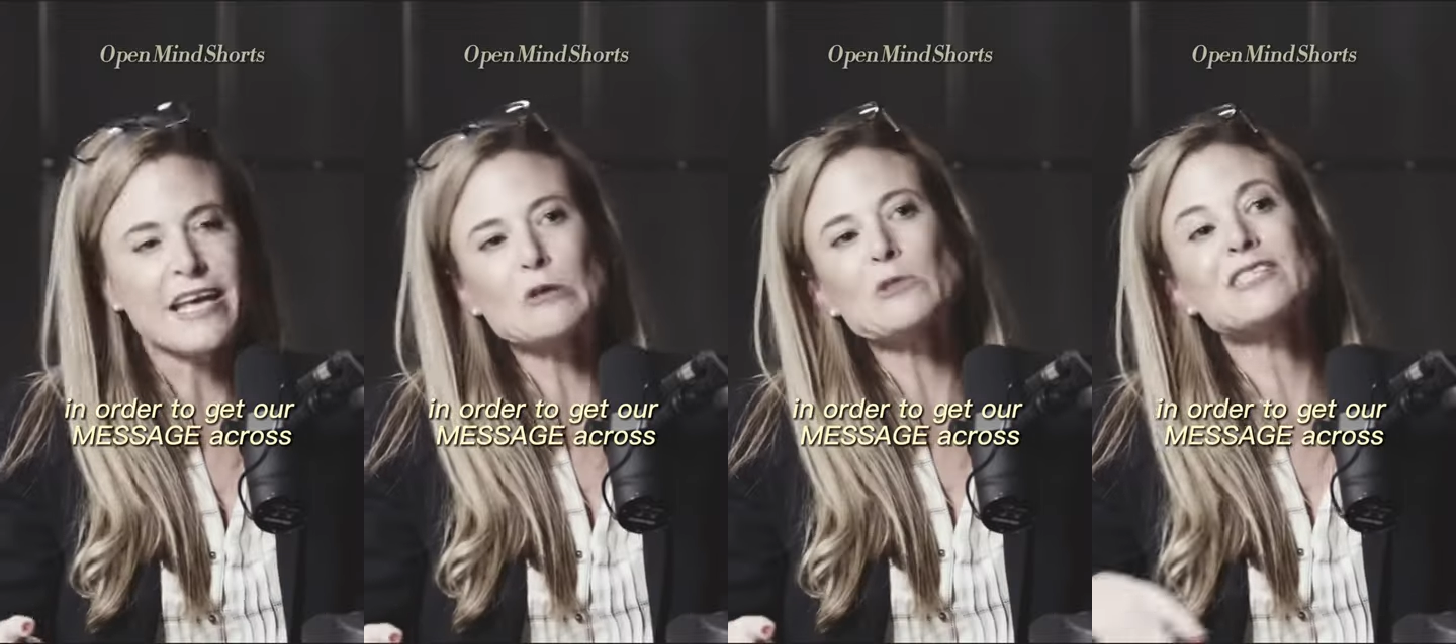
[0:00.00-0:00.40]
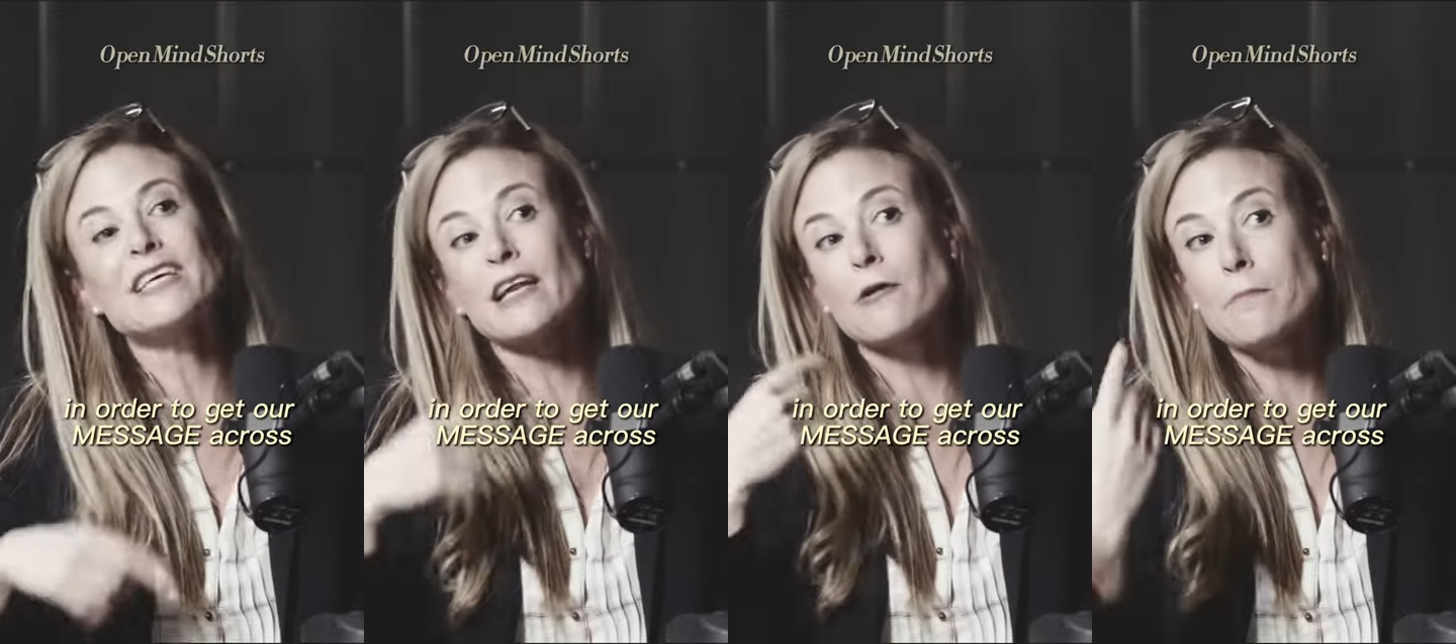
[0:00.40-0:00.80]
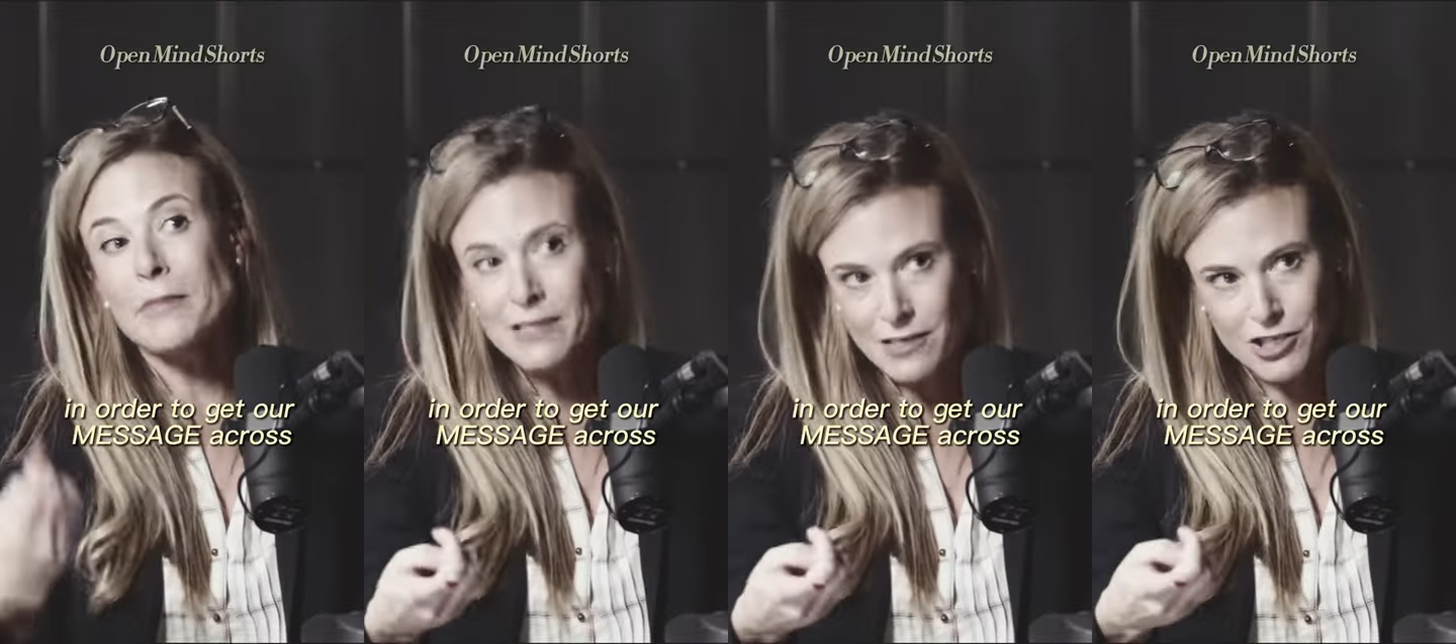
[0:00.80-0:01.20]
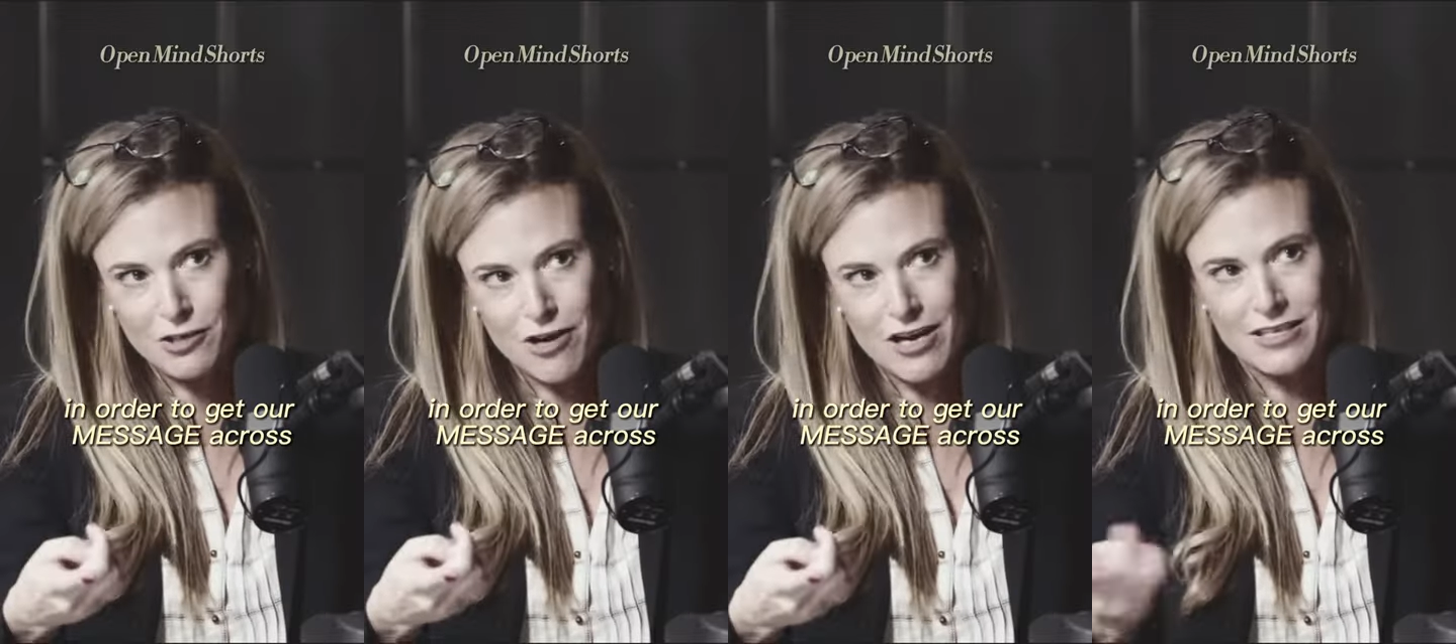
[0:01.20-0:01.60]
In order to get our message
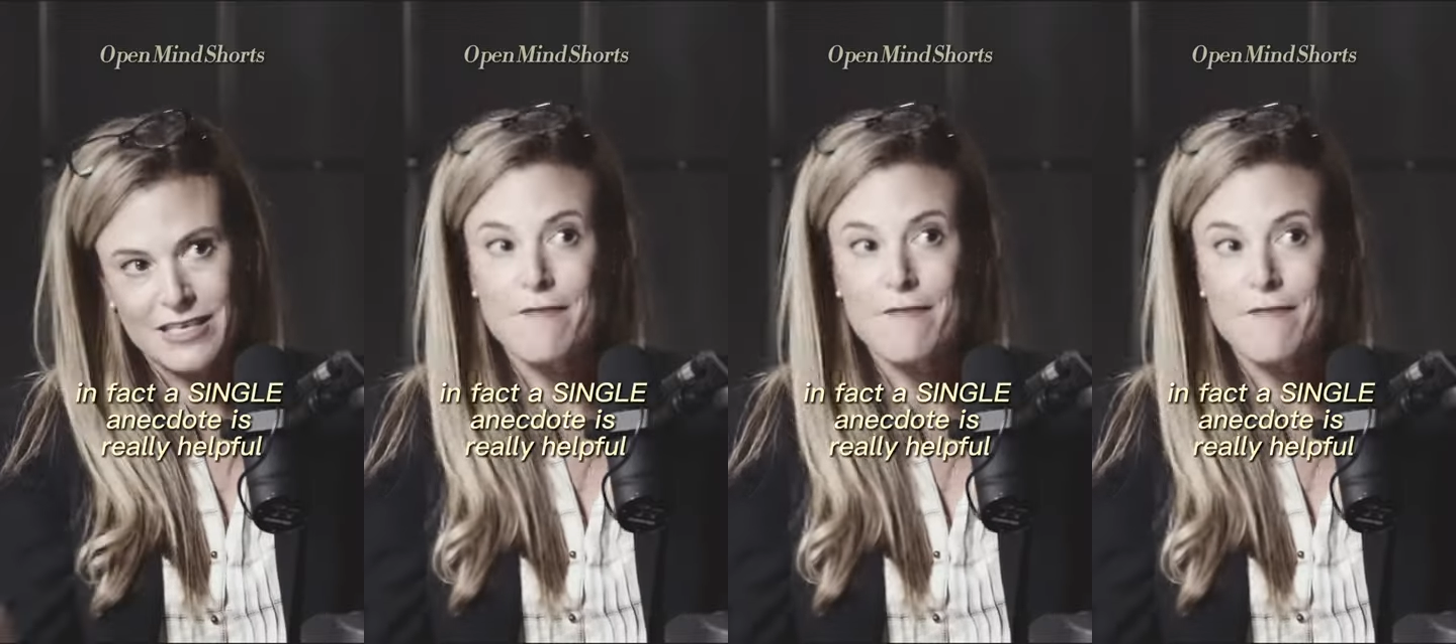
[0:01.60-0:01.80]
across,